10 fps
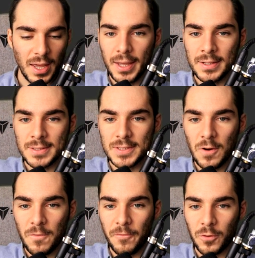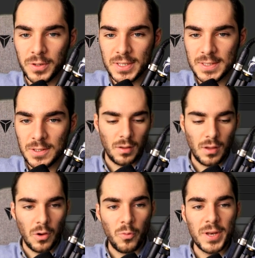And so for this,
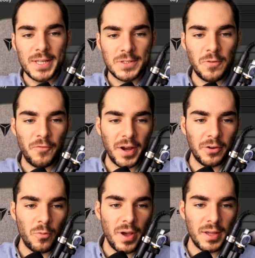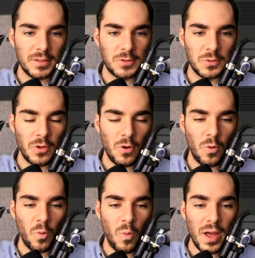we need to find a way to know
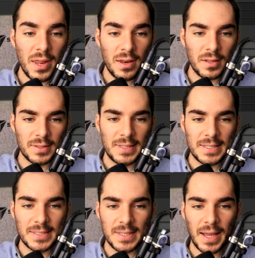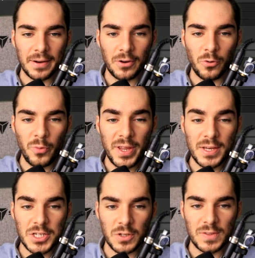when this slider
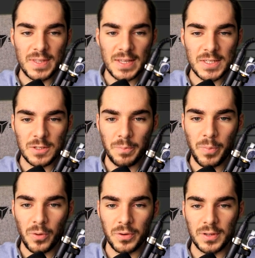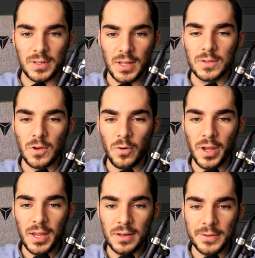reach this point. So
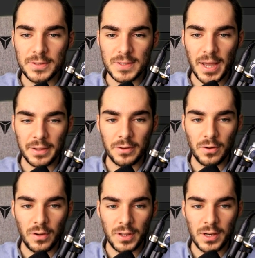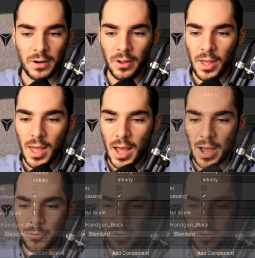in the slider here, I'm